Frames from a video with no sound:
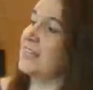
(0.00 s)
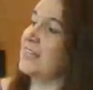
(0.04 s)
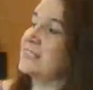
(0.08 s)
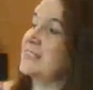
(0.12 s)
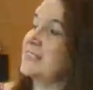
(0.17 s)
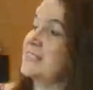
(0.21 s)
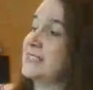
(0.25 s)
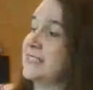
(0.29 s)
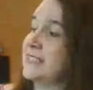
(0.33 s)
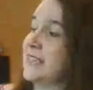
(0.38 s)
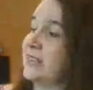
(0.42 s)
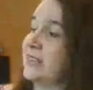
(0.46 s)

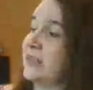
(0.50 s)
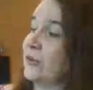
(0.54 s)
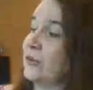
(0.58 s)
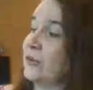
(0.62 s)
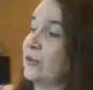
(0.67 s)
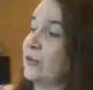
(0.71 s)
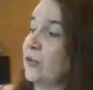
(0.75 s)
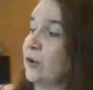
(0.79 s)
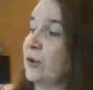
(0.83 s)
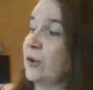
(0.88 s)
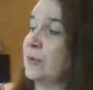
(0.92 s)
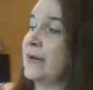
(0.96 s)
Together,
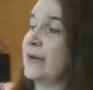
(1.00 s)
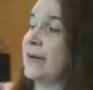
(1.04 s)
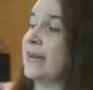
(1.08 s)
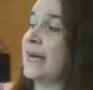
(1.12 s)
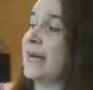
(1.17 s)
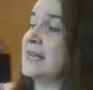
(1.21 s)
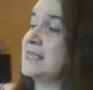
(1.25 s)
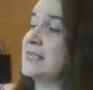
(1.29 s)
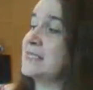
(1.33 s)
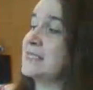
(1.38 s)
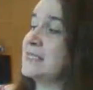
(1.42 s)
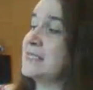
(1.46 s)
Norman and
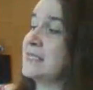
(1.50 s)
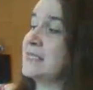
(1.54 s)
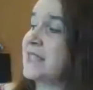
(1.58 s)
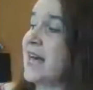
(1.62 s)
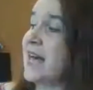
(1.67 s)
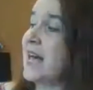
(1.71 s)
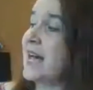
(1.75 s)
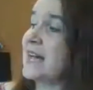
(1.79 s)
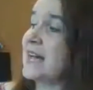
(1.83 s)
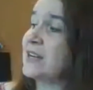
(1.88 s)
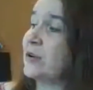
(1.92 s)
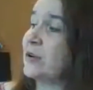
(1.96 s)
I
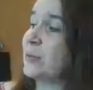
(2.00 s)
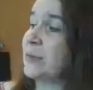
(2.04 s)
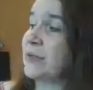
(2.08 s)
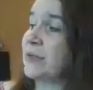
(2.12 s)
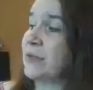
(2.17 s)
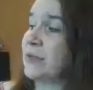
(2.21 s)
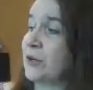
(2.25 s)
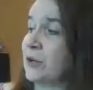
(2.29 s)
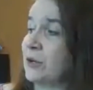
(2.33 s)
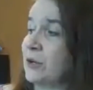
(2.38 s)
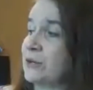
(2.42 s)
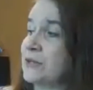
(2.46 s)
slide open
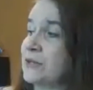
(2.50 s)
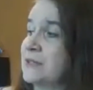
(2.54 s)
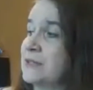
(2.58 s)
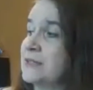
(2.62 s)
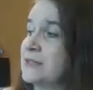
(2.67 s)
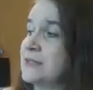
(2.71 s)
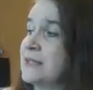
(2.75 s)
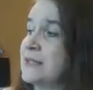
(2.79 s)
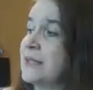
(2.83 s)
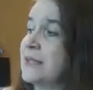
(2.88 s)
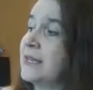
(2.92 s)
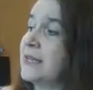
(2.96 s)
the
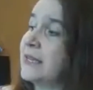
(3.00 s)
curtains.